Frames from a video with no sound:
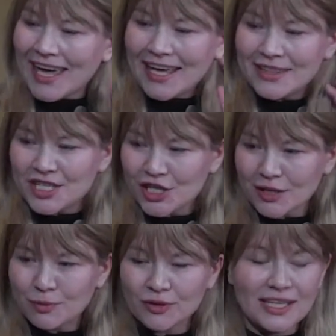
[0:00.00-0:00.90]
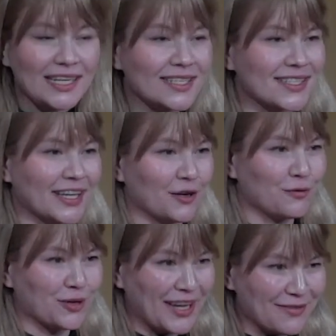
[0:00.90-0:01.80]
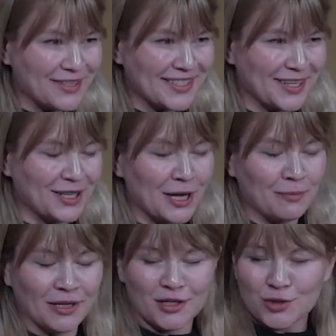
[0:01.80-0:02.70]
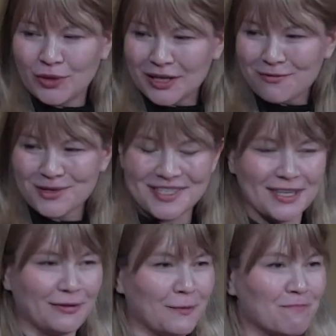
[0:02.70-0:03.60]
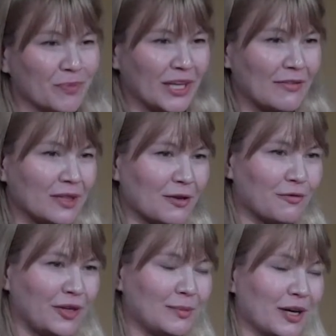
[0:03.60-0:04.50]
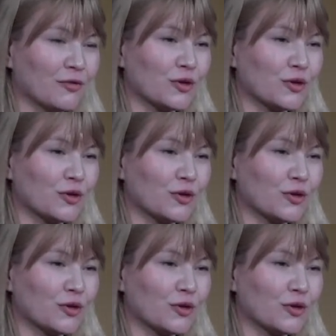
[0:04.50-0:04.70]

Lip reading: And the chatbot is there for every single applicant 24/7, giving them feedback.